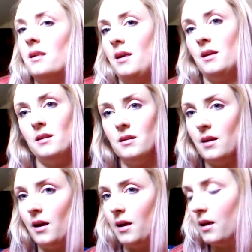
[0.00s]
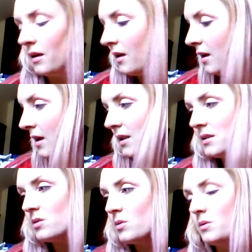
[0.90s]
at the end of the day, and
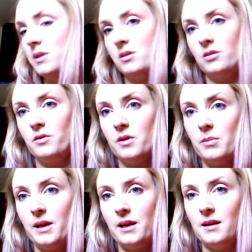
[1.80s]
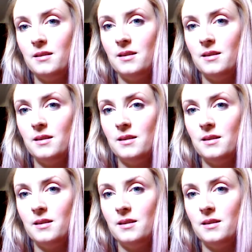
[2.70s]
that's always good for the planet.